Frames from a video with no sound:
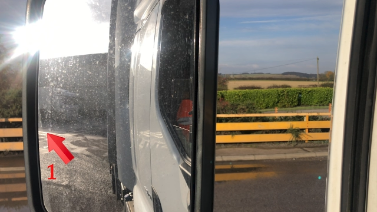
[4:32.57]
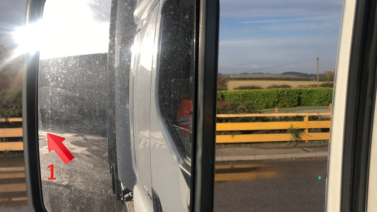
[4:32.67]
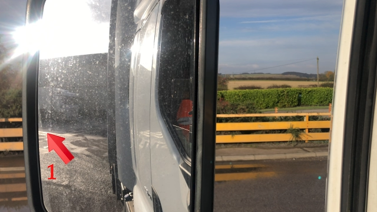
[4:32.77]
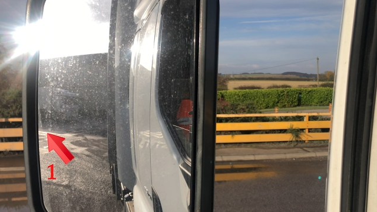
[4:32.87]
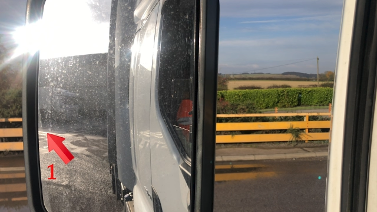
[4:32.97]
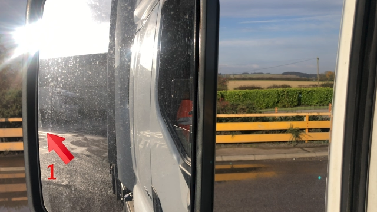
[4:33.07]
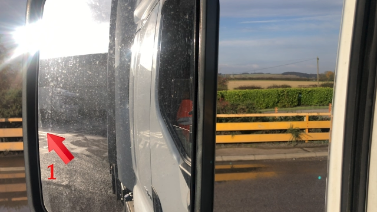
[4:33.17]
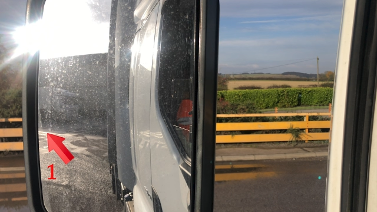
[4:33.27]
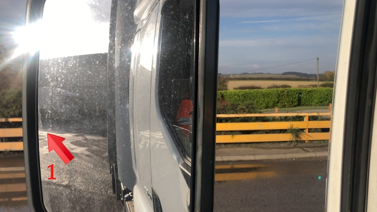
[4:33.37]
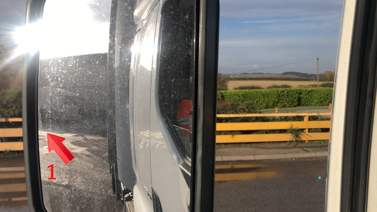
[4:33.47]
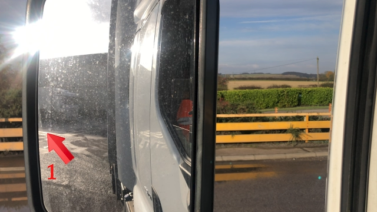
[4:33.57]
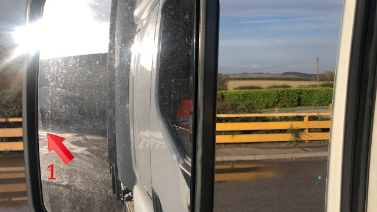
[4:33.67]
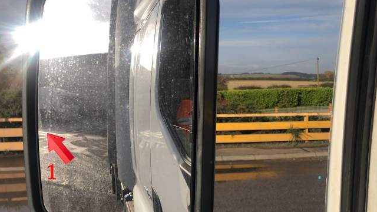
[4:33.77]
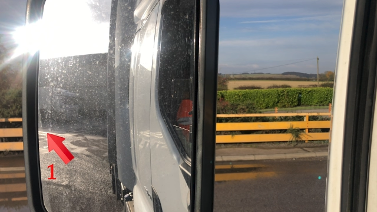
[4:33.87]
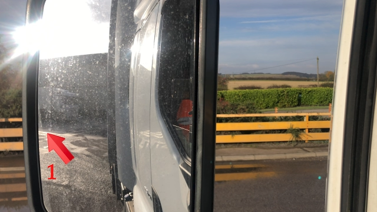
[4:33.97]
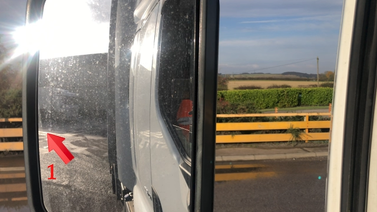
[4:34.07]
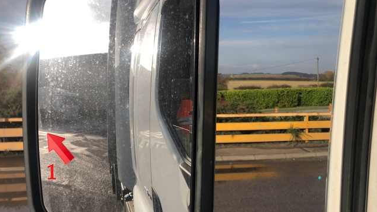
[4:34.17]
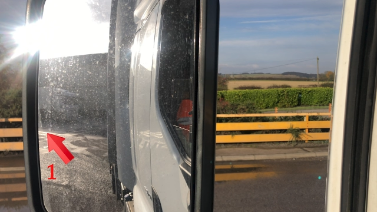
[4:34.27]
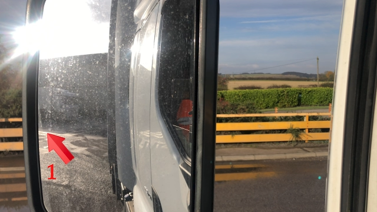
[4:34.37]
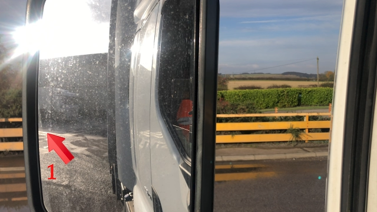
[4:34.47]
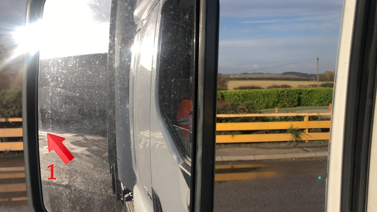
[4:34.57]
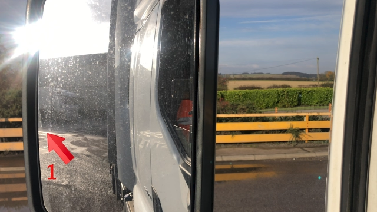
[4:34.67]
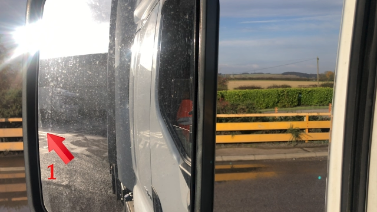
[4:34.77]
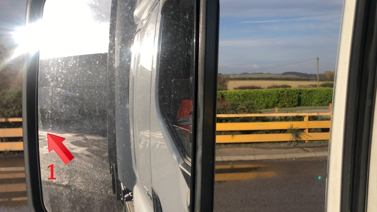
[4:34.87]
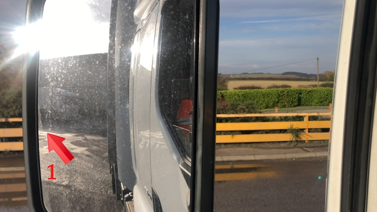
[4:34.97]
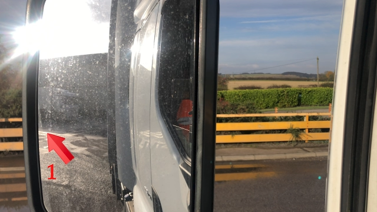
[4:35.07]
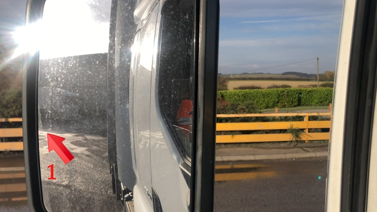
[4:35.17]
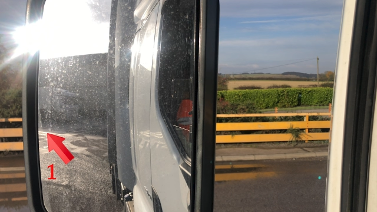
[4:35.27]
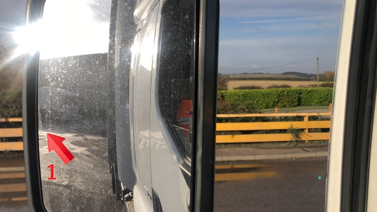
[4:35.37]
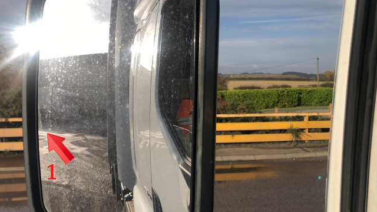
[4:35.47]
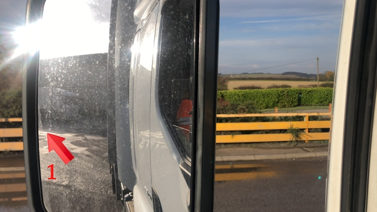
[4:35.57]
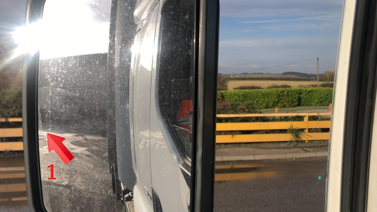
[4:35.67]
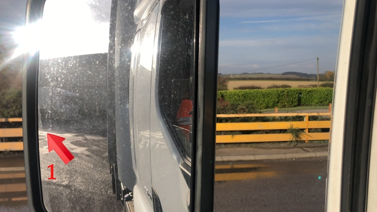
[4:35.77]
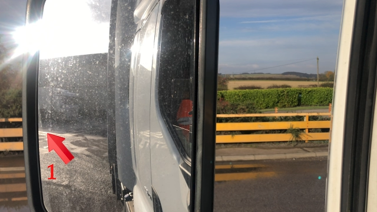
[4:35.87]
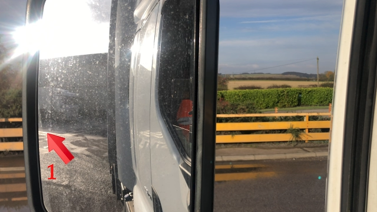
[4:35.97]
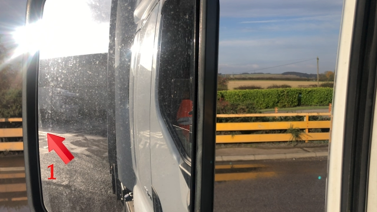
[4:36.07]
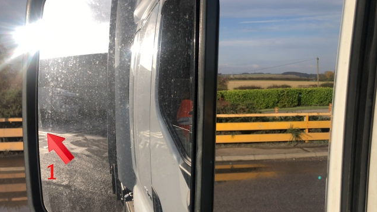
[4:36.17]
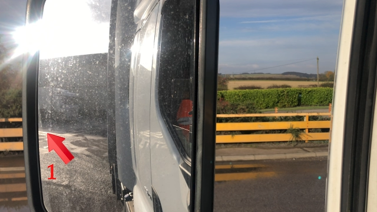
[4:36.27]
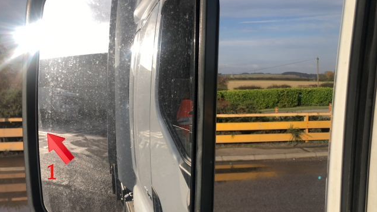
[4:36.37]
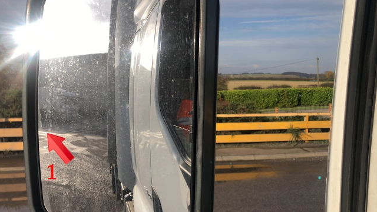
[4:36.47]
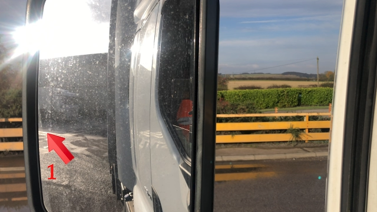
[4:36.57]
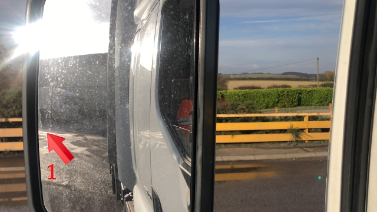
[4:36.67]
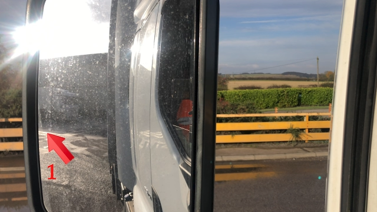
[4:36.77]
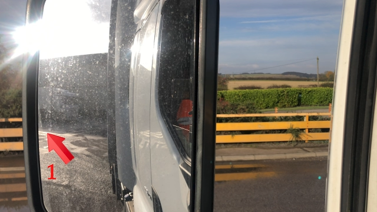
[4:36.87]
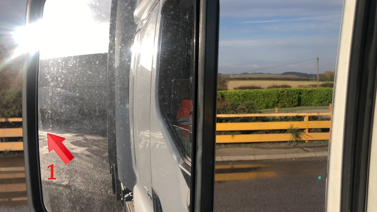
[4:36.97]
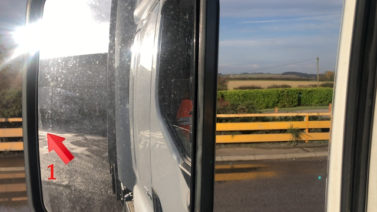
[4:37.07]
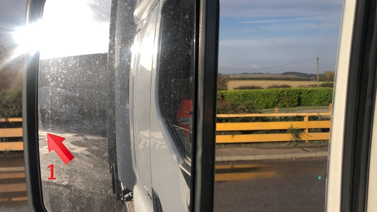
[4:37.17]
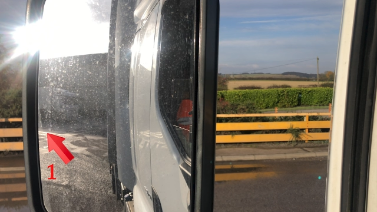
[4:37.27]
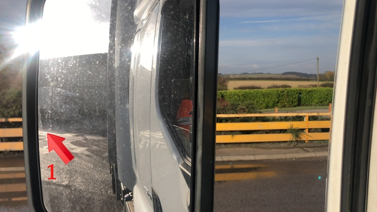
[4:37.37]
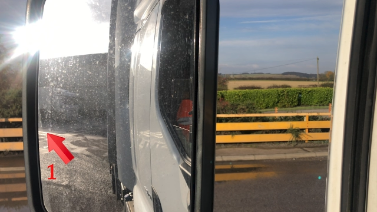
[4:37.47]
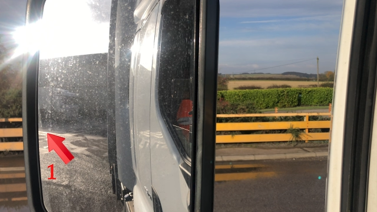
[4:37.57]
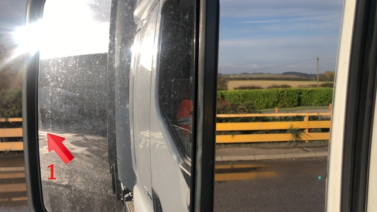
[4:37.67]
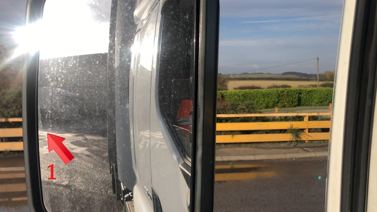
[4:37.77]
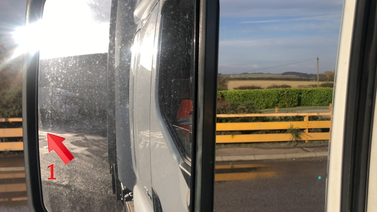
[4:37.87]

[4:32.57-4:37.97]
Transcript: Nobody's mouth can be seen.